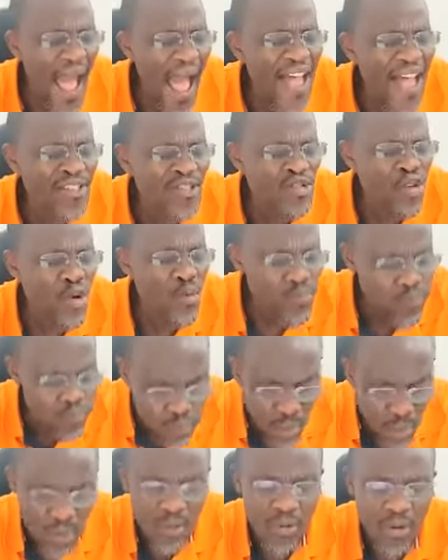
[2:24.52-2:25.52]
are so
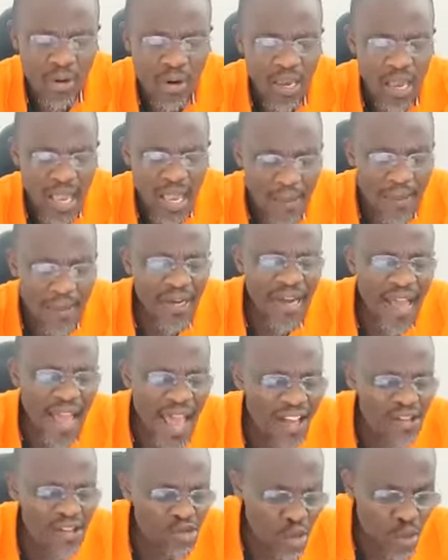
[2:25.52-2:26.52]
poor, amen,
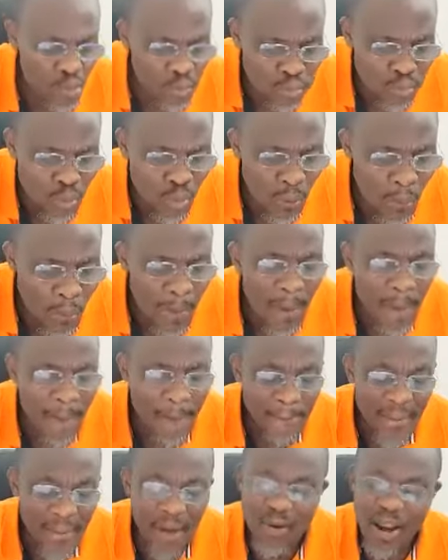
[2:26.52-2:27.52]
are so poor.
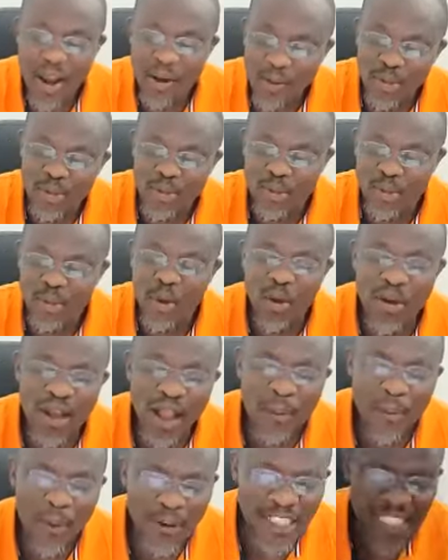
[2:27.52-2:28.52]
But we are going to talk
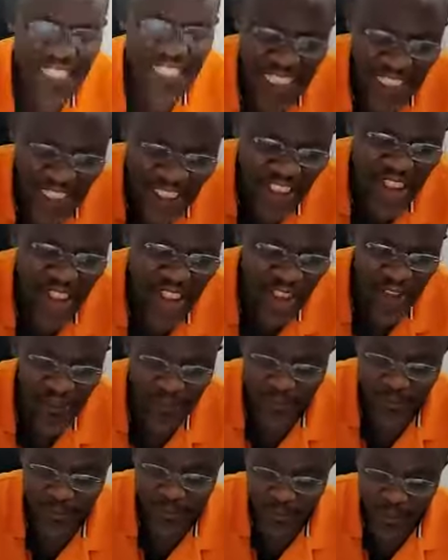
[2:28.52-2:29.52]
about the riches,
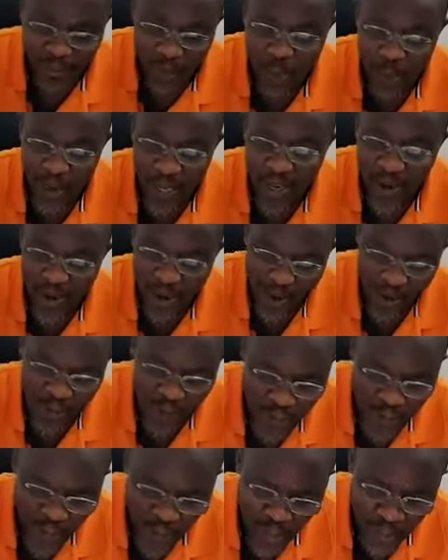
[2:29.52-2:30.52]
okay, of
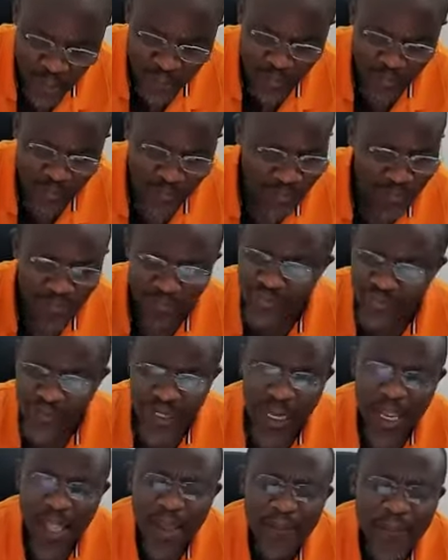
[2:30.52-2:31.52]
God.
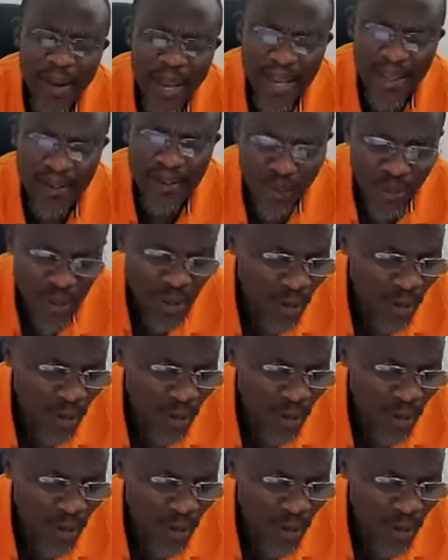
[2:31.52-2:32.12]
But to be